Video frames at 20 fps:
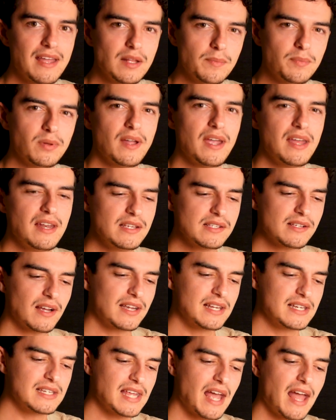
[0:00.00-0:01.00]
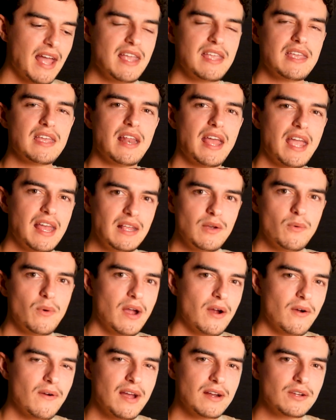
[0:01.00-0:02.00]
The plan is I can take it
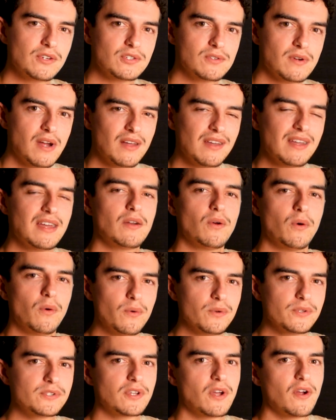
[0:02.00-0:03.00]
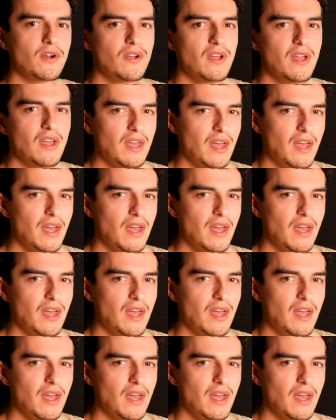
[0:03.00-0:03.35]
anywhere around Australia and also